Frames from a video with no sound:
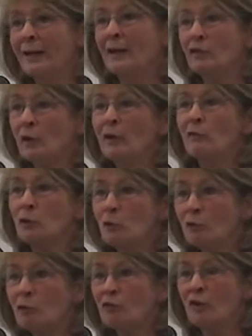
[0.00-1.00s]
So if
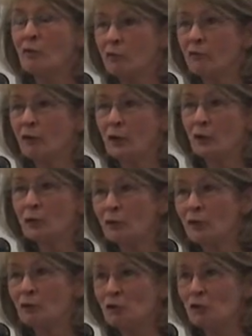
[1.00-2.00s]
you self-refer
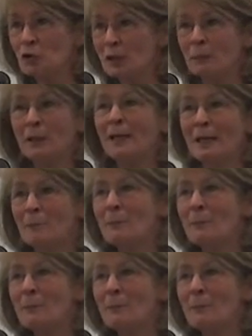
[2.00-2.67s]
yourself to treatment,